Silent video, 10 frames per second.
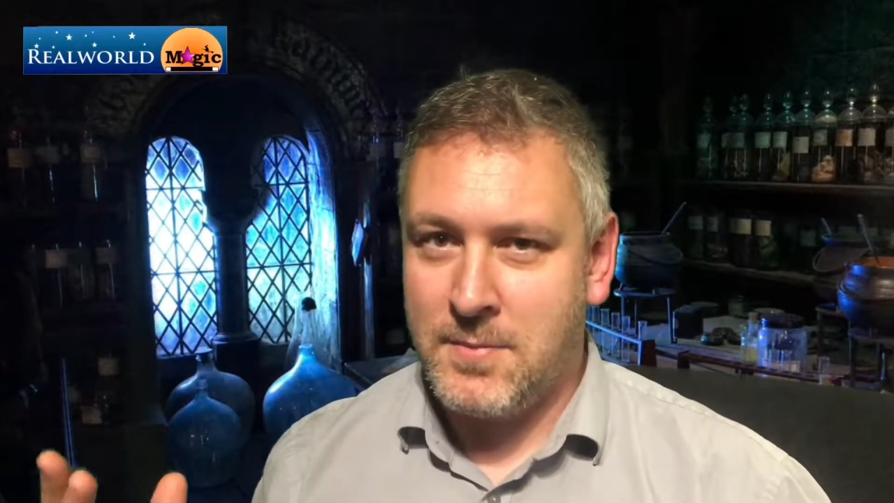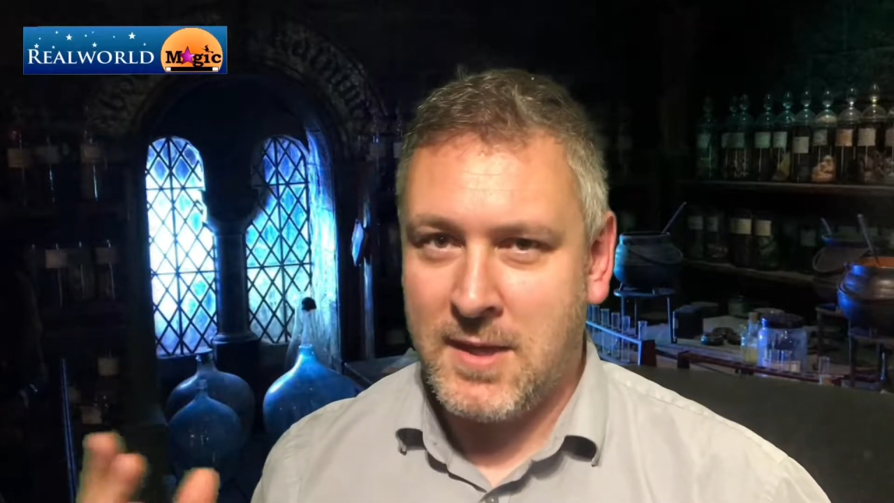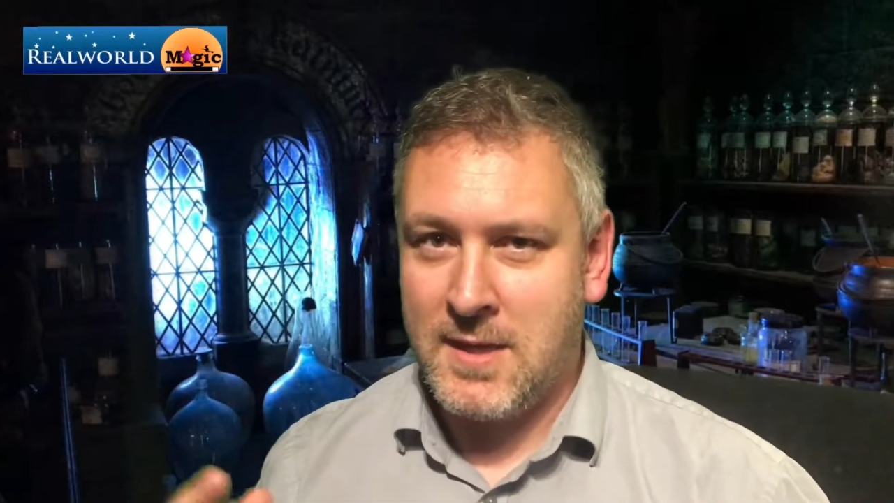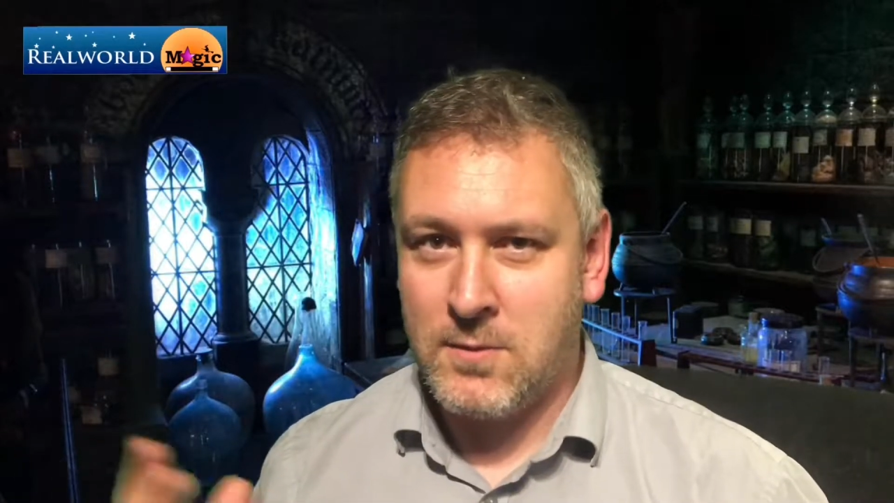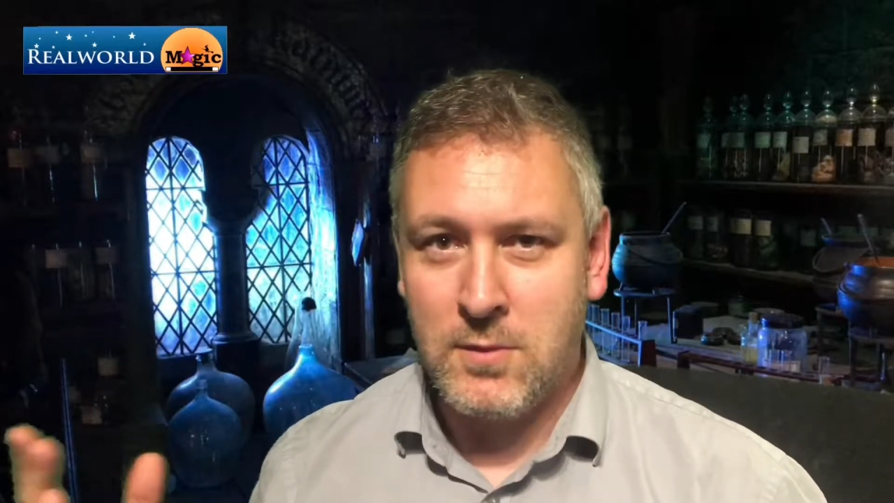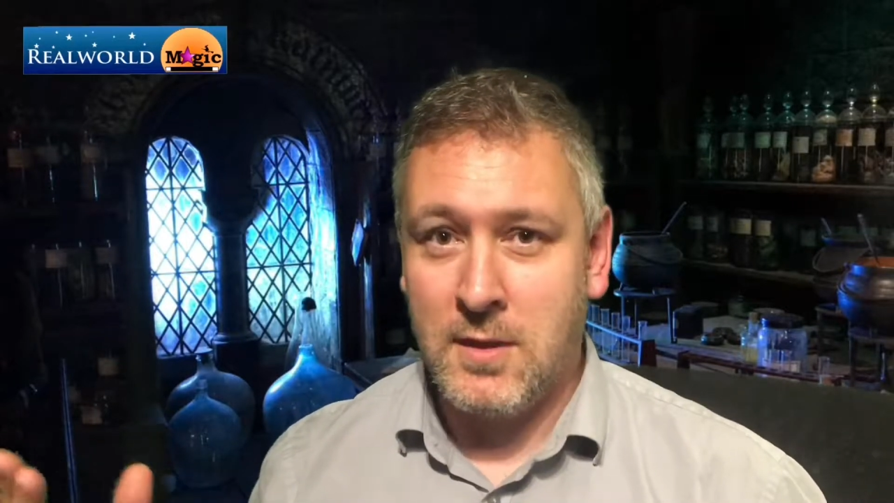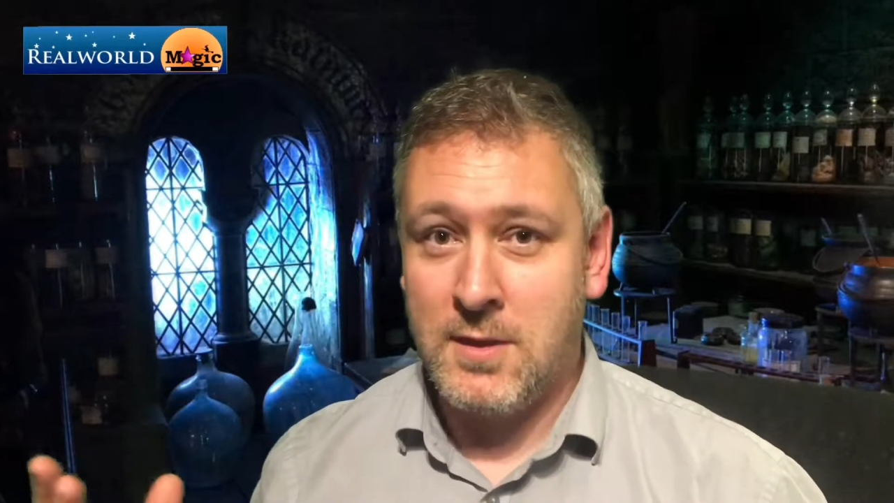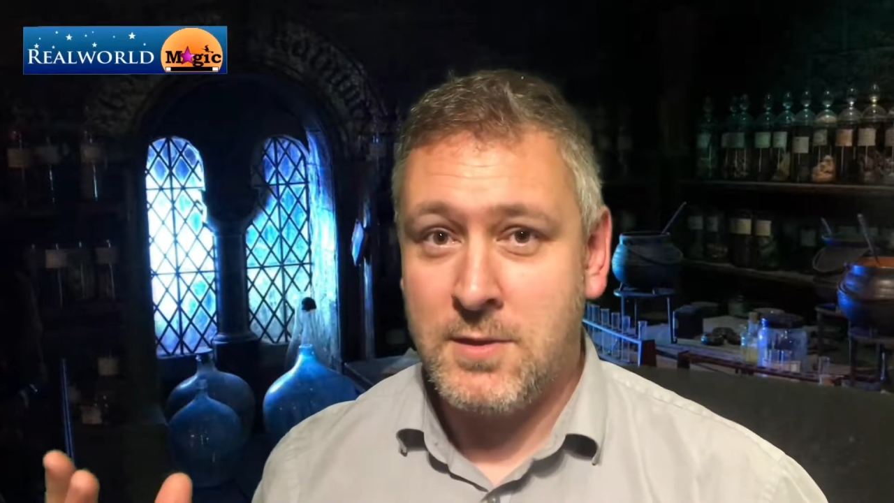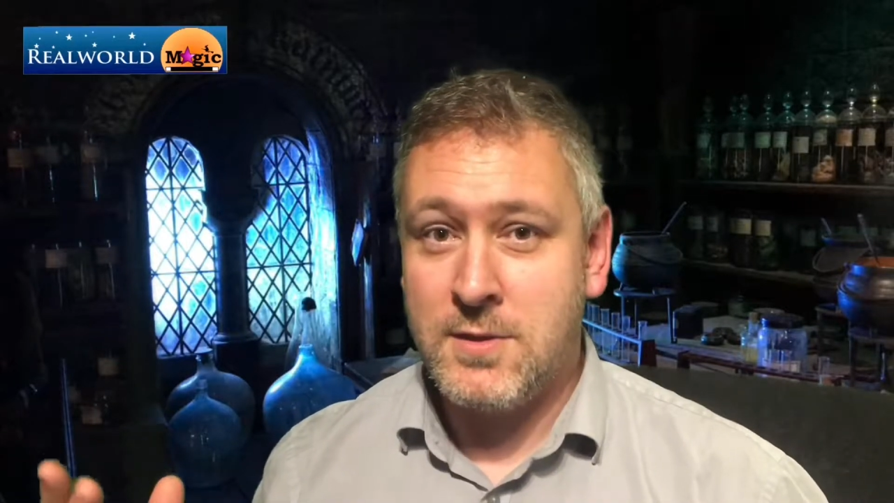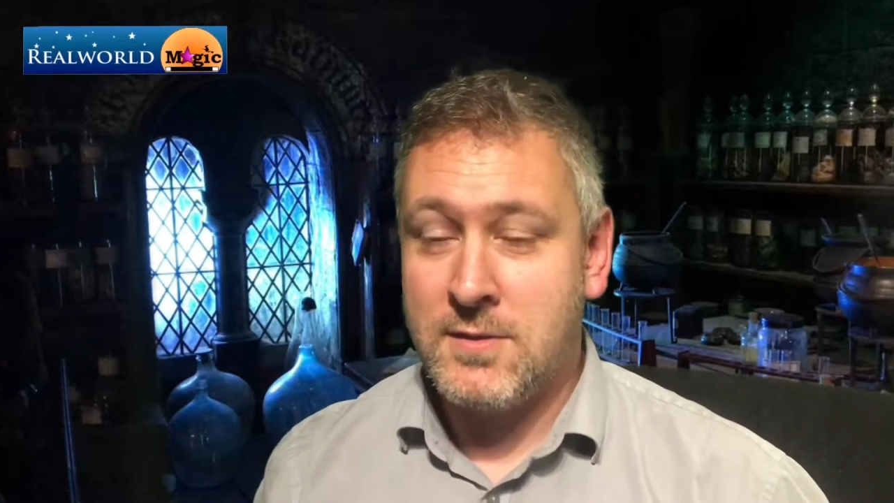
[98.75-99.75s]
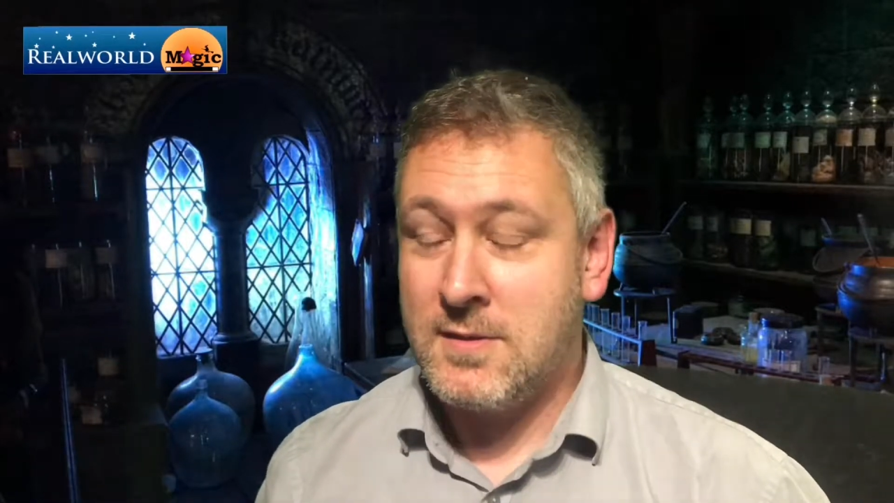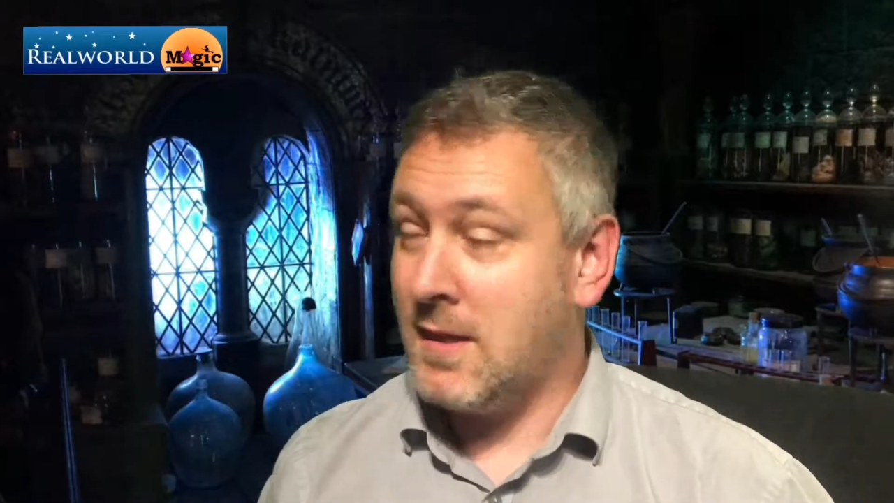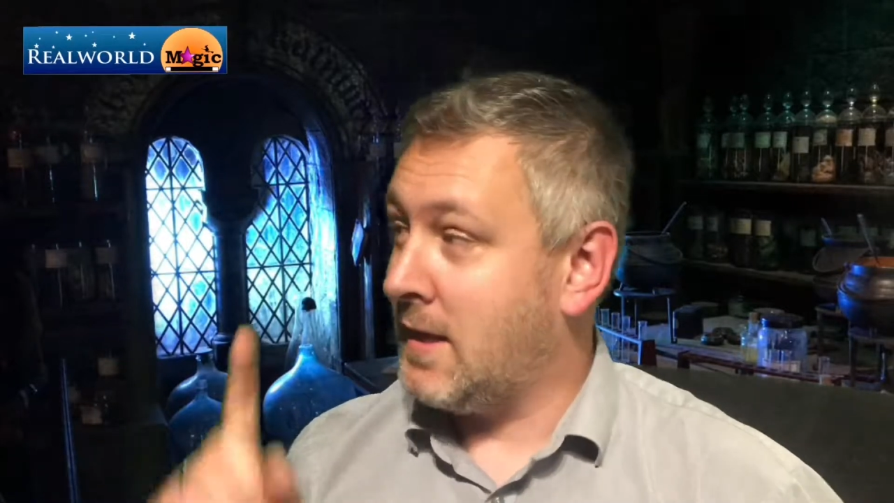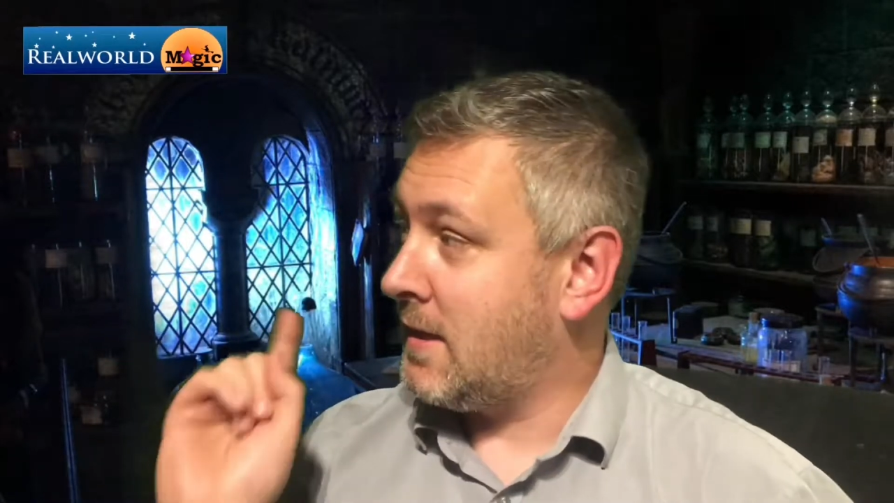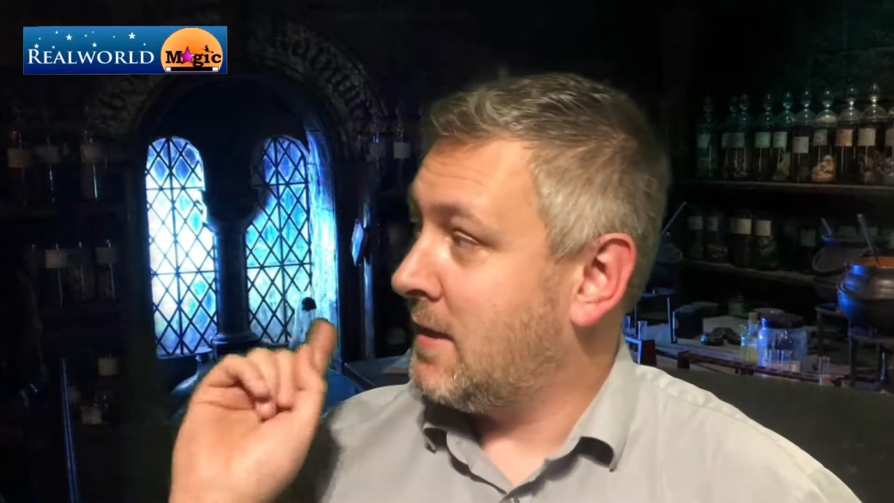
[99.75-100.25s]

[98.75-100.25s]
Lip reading: breaking all illusions like